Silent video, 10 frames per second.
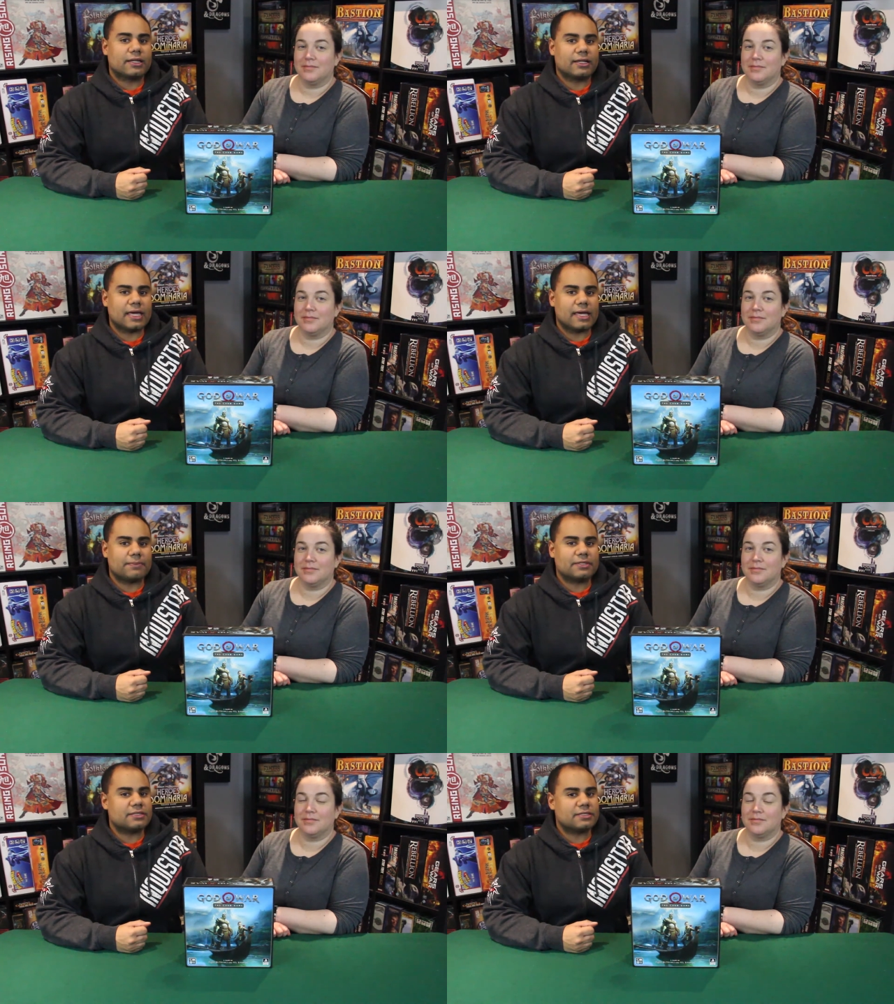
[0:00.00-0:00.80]
Speaker 1: Now, the
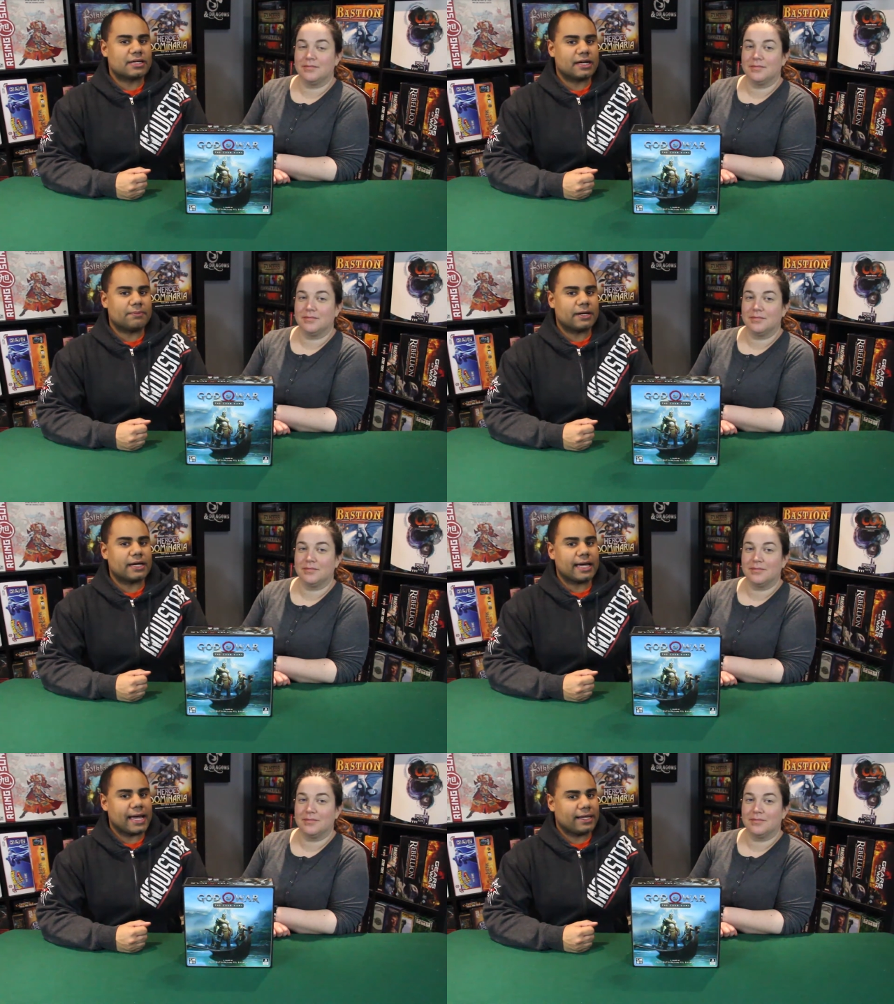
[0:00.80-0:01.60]
game is designed
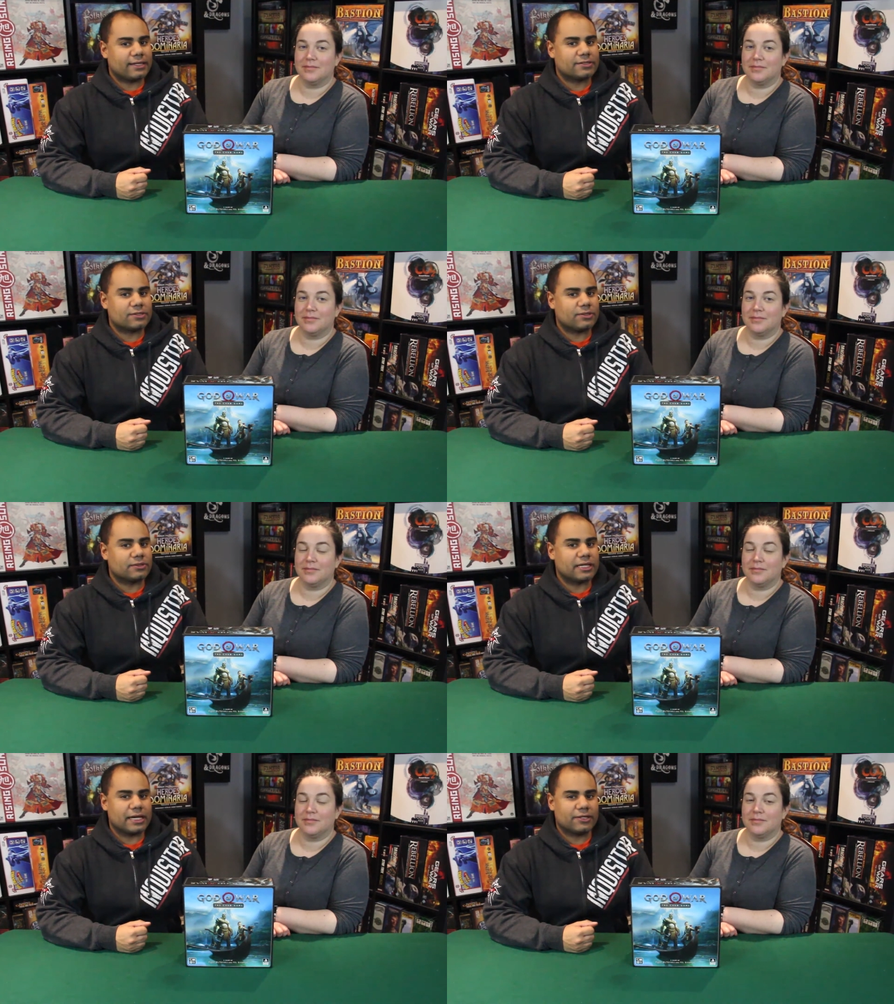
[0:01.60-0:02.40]
by Alex
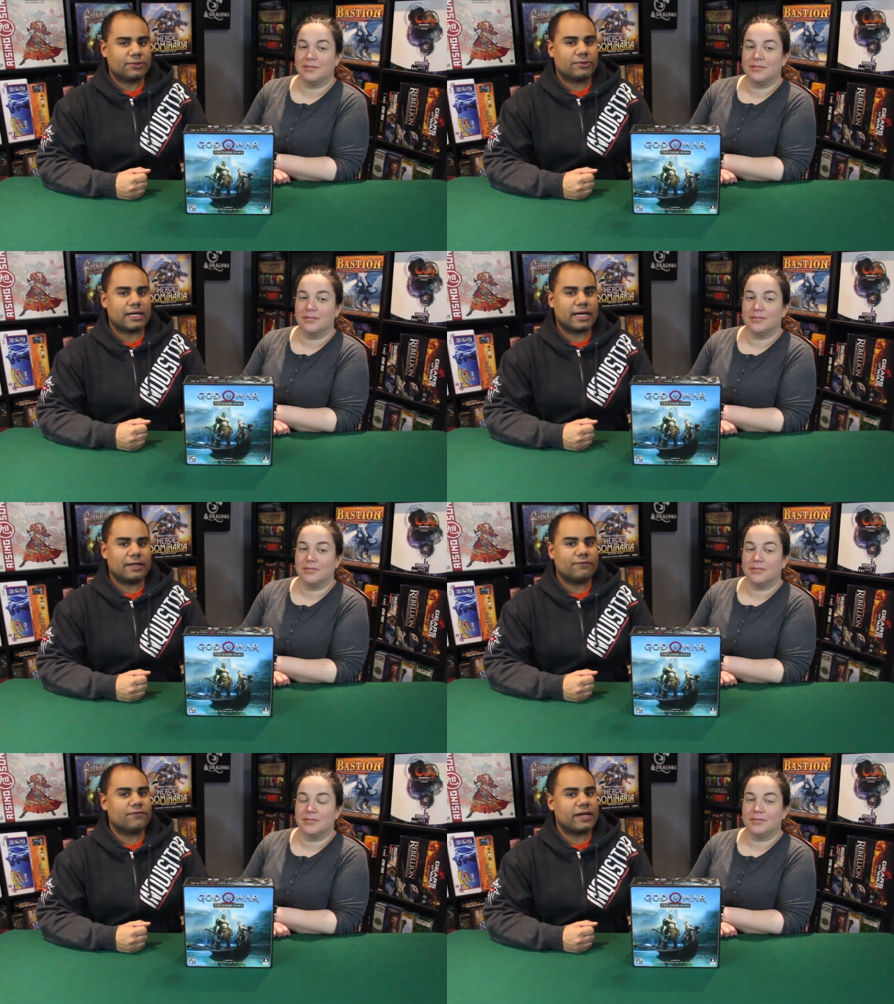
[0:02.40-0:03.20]
Olteanu
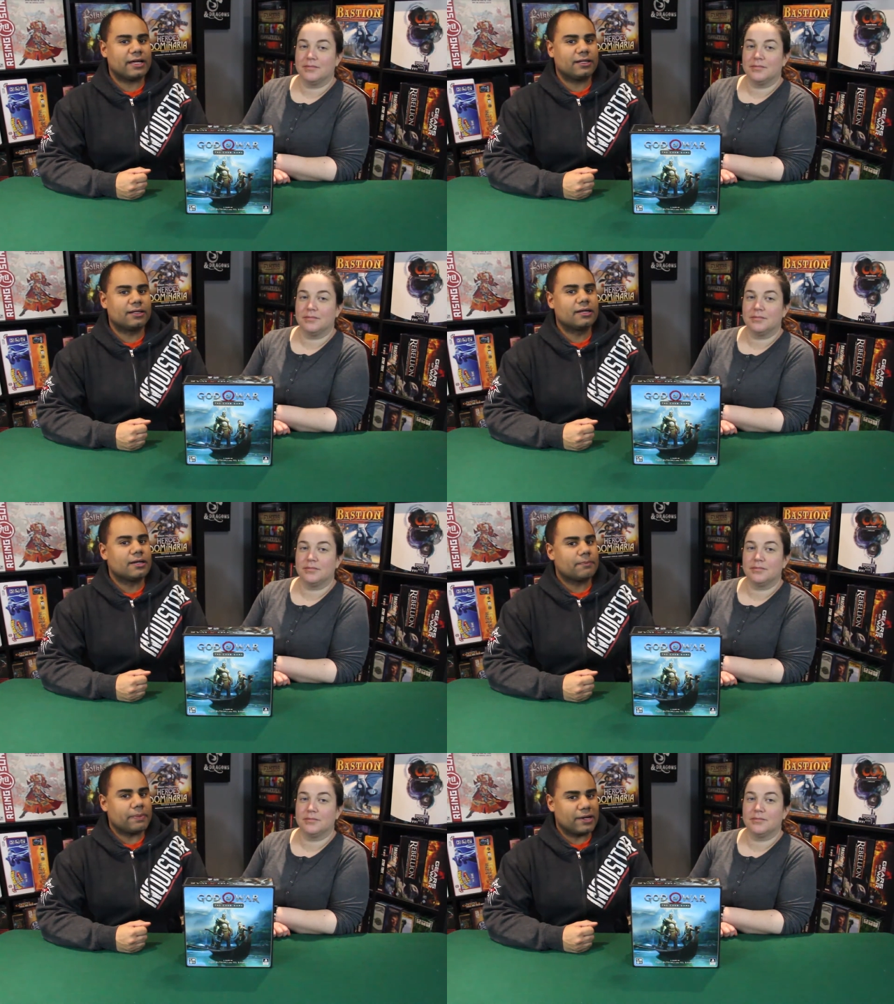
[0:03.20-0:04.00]
and Fel
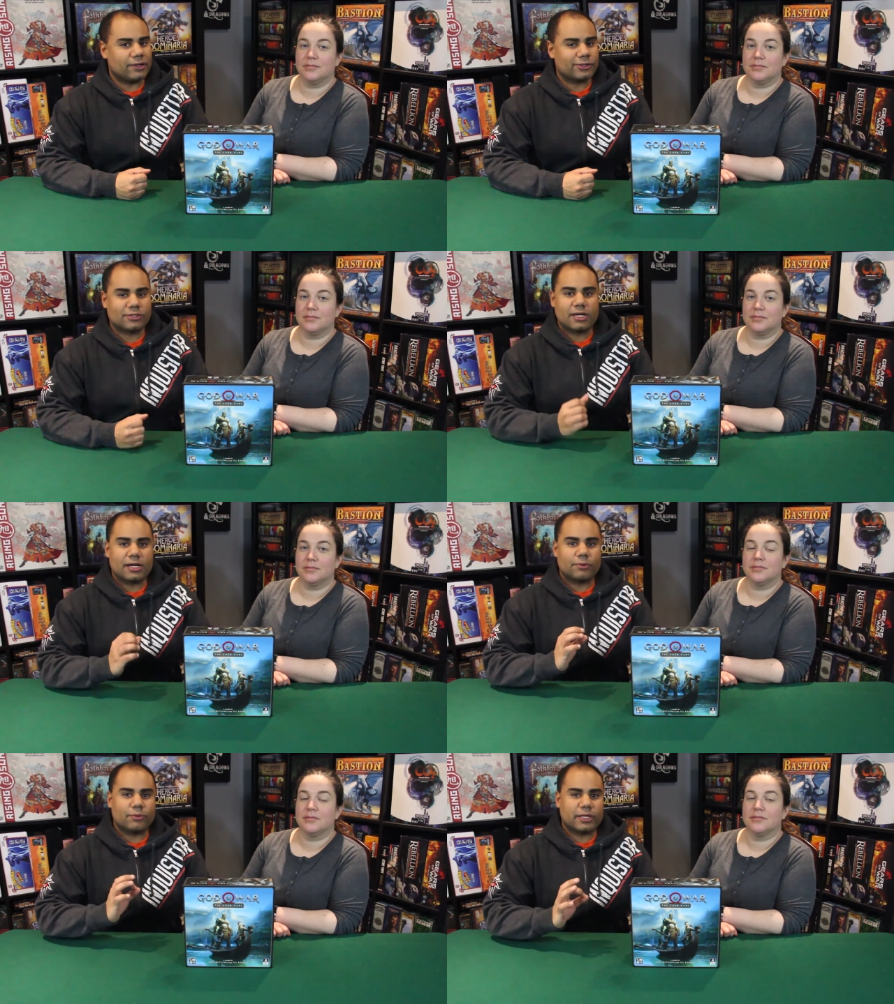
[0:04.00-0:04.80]
Barros.
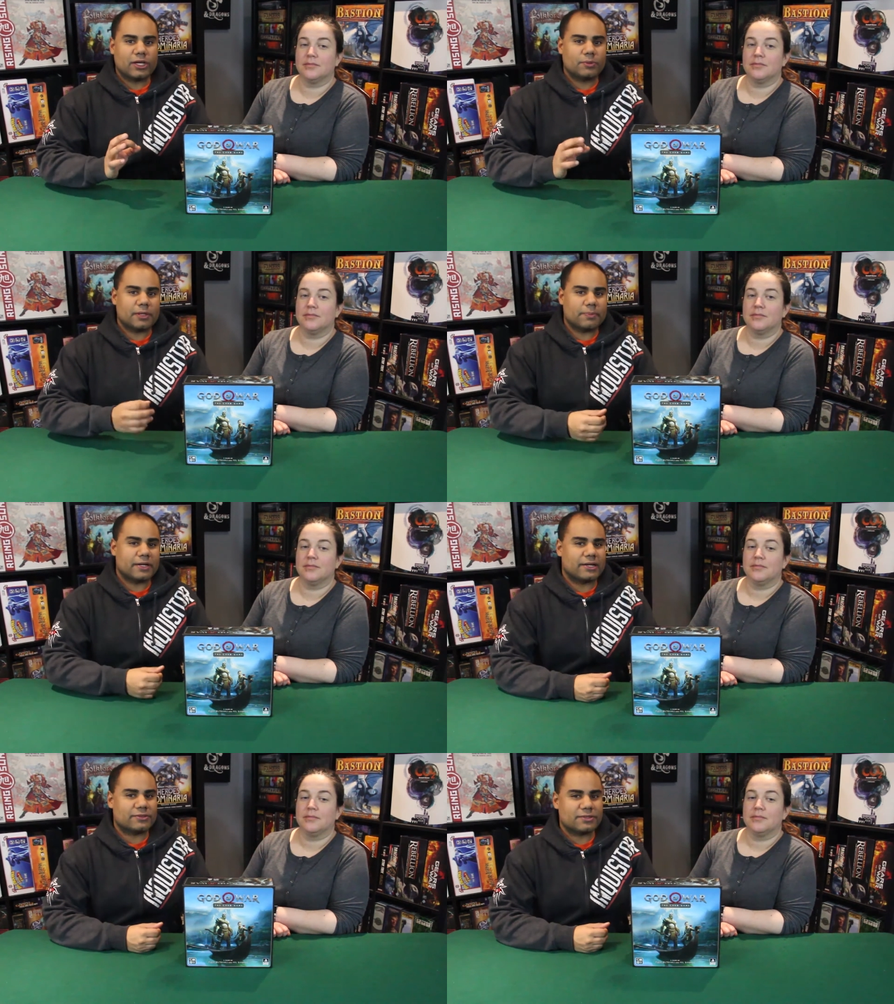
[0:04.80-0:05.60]
Really hope I
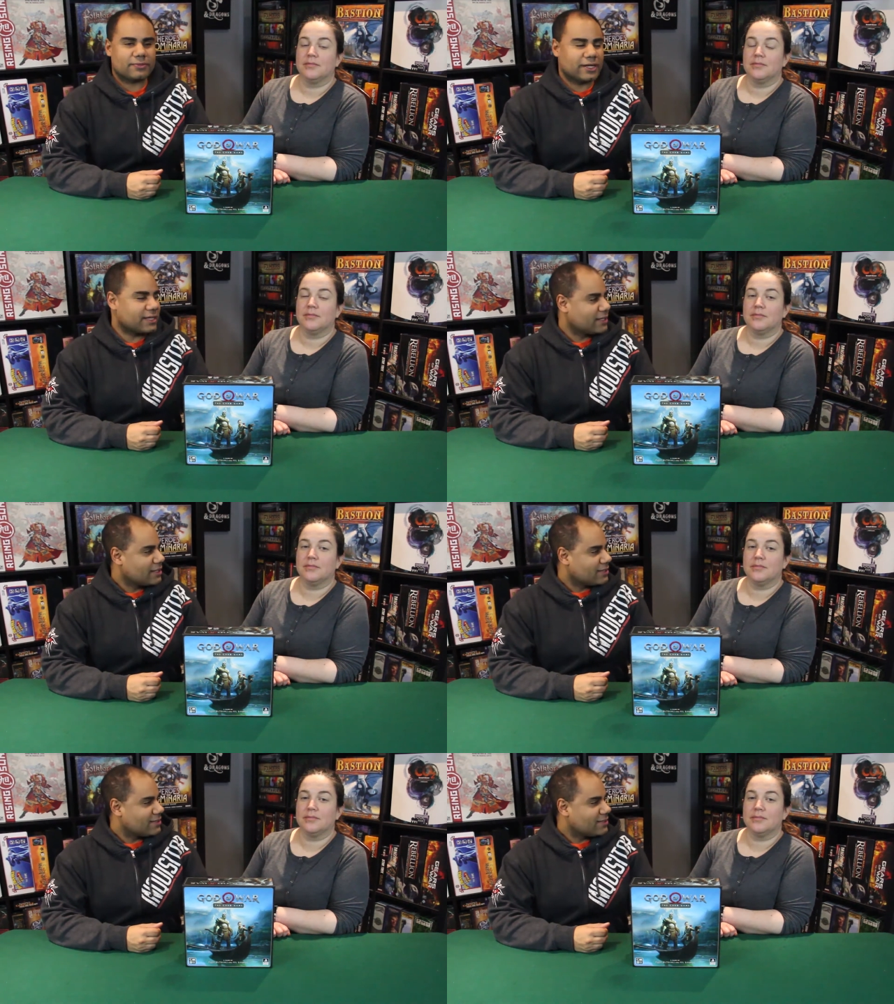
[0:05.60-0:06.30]
pronounced them right.